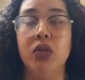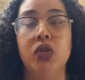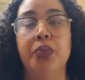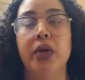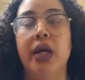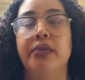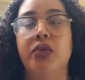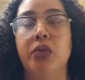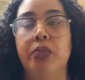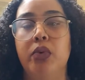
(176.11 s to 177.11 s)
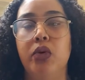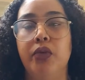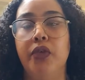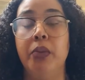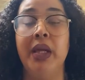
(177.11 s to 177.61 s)
super comfortable
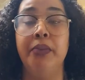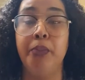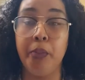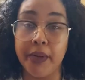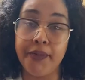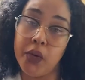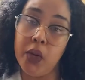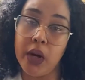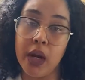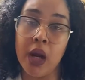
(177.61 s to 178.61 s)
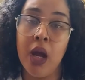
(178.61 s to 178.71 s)
for me before,